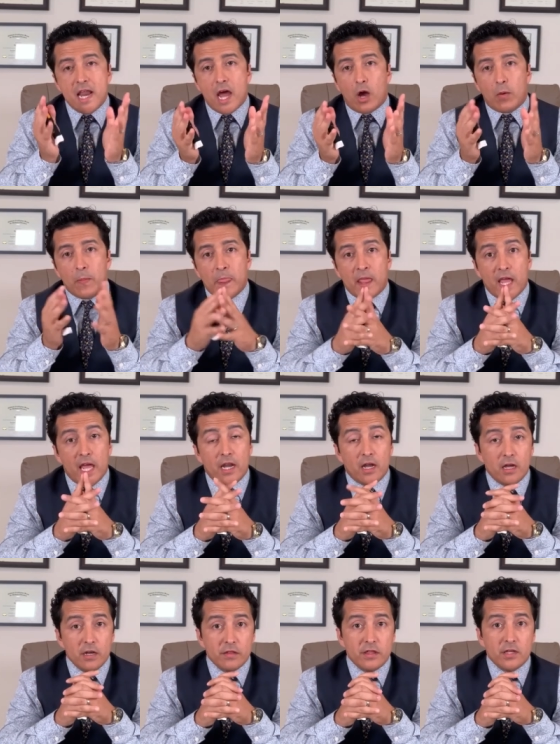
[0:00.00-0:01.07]
Now,
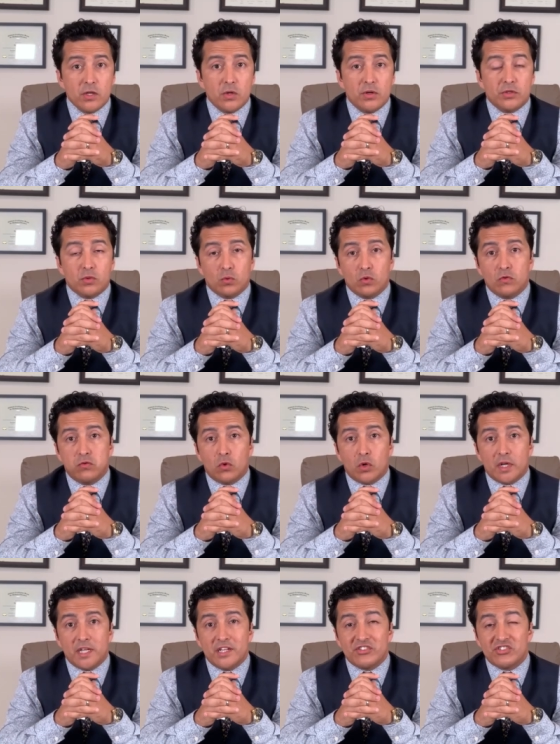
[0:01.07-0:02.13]
Another thing you need to look
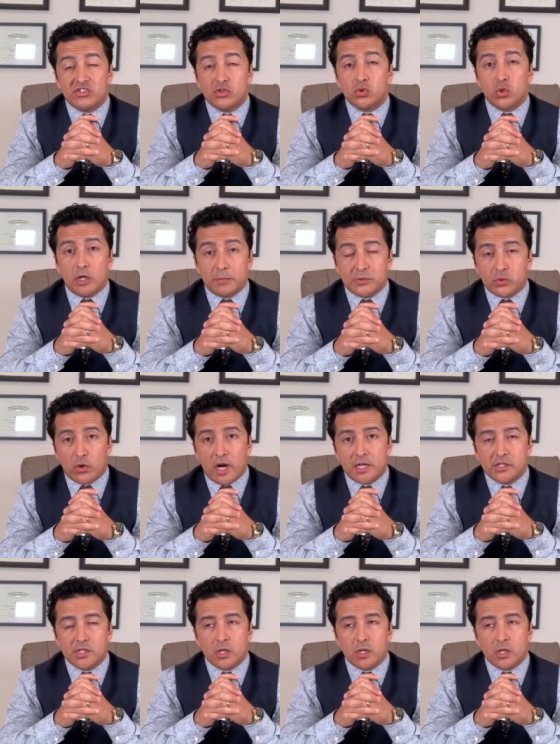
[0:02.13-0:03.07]
for is strips, right?